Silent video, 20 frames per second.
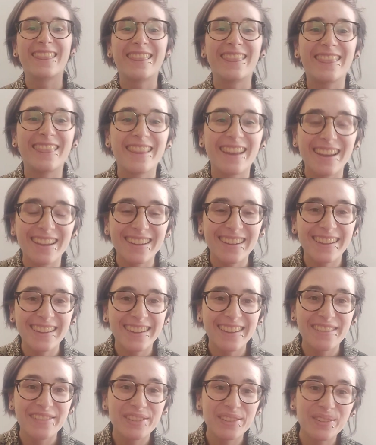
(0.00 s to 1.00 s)
Like
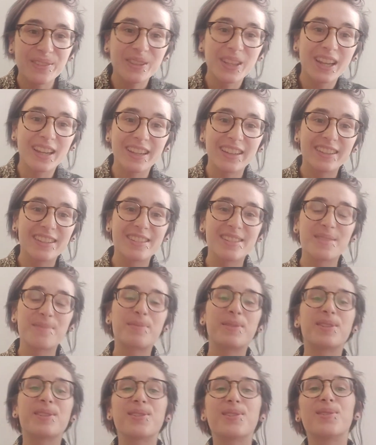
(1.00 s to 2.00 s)
if you liked,
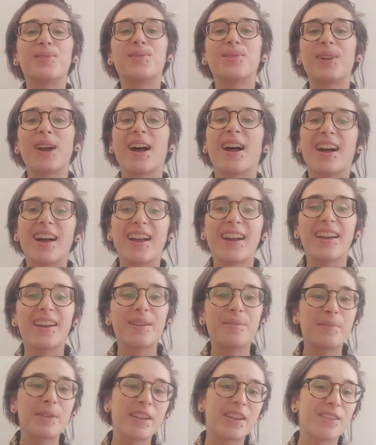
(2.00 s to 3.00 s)

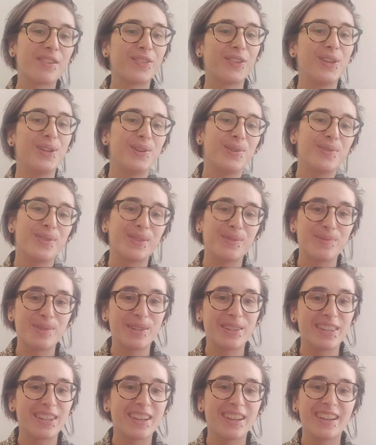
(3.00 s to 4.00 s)
subscribe if you
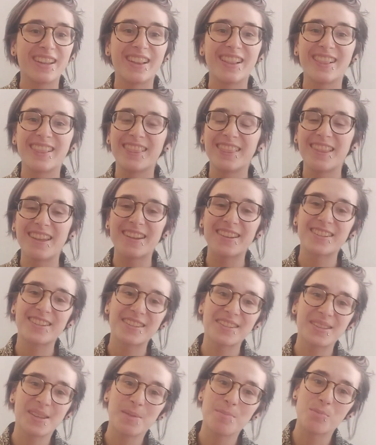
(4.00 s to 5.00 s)
would like to
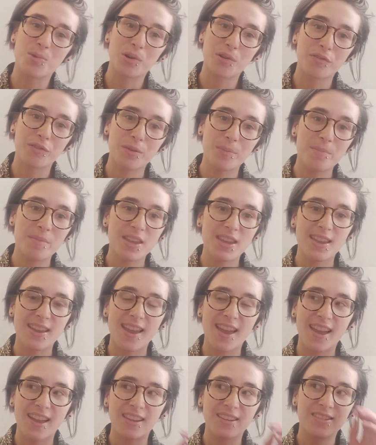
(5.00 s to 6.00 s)
see more from me,
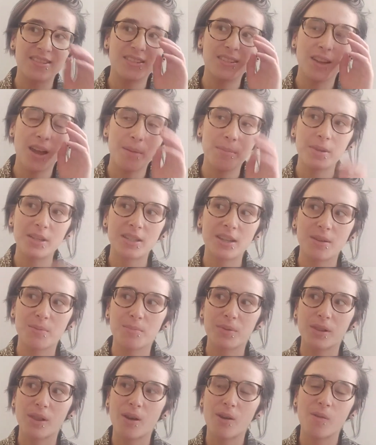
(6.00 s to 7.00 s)
and comment down
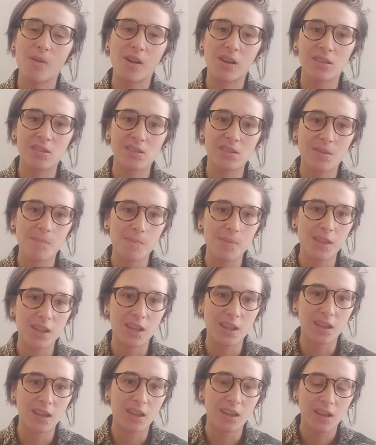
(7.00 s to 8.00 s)
below on
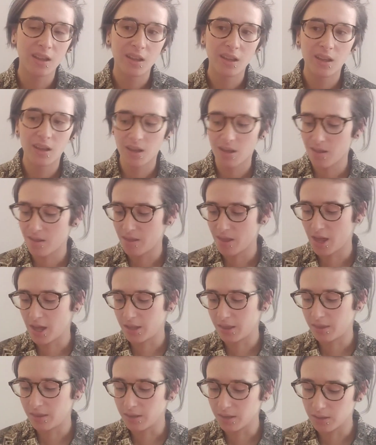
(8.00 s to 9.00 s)
something
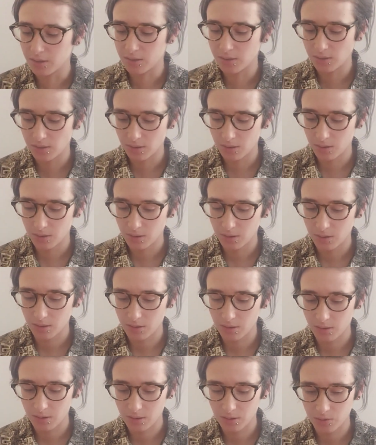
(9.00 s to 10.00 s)
that this
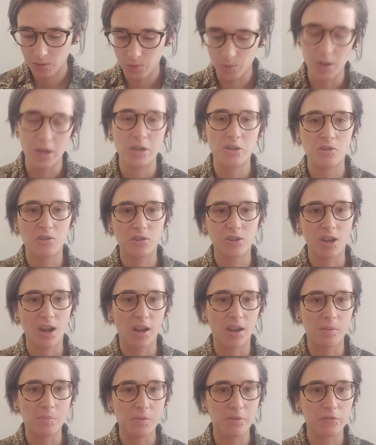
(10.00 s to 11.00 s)
strange
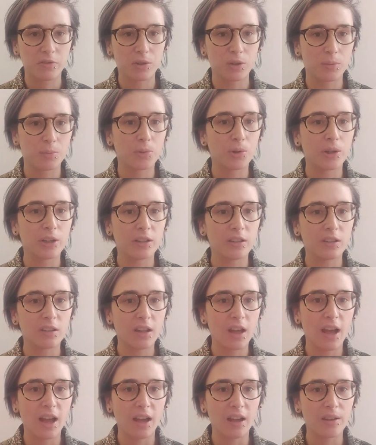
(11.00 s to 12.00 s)
time of turmoil
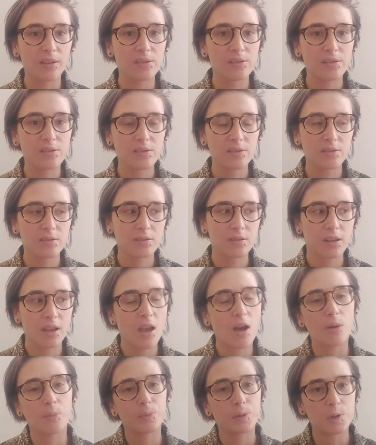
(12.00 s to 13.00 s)
has
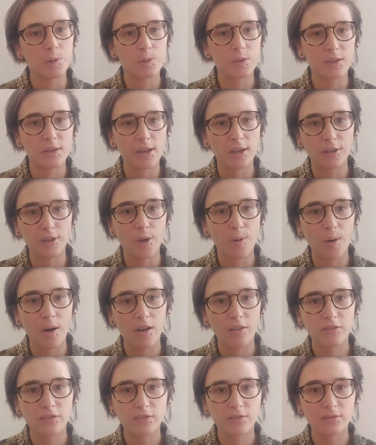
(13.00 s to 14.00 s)
helped you to let go
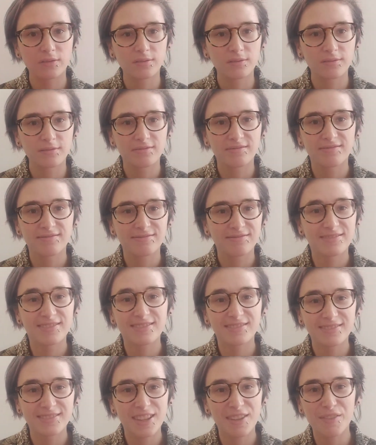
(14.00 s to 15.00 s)
of,
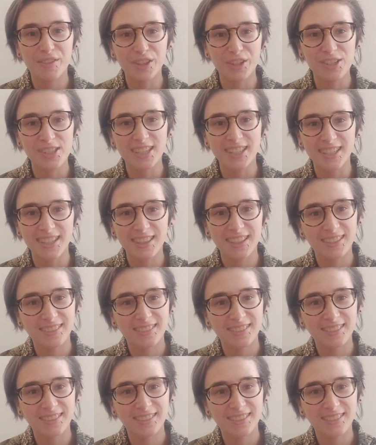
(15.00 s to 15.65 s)
if there's any.